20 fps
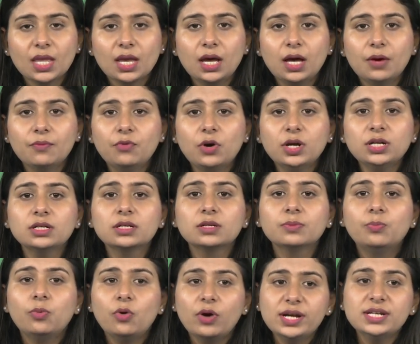what
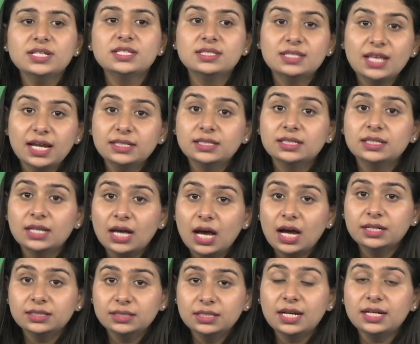points that
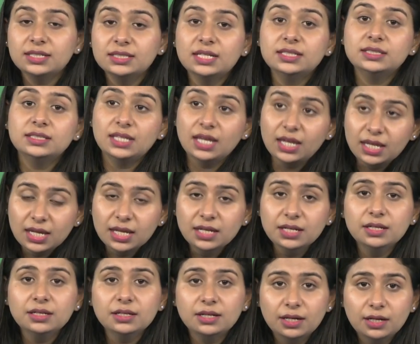are there that they
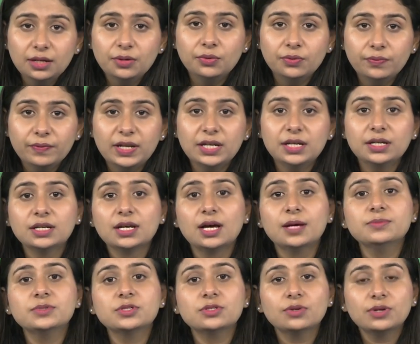can include when it
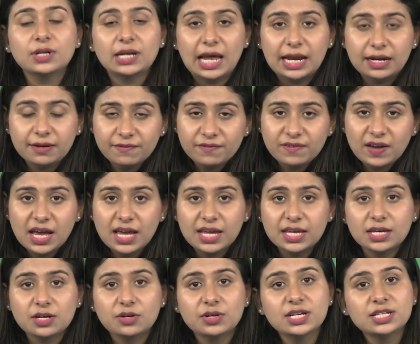comes to
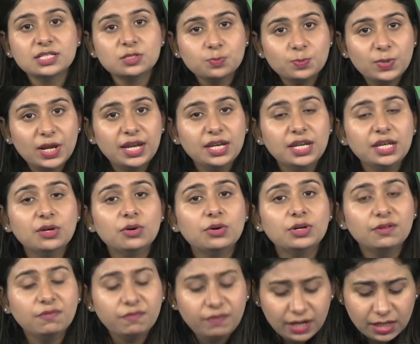clarifying or explaining
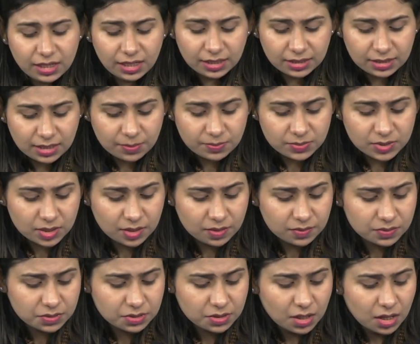or defending
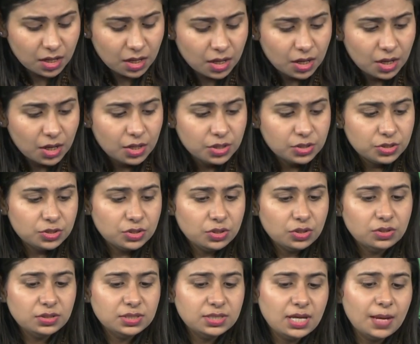themselves.
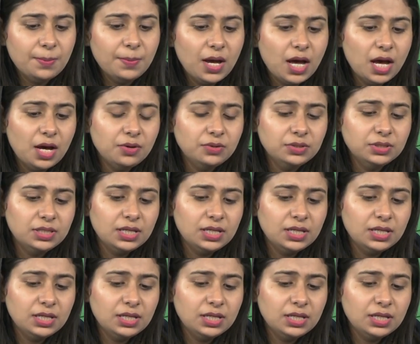So, somehow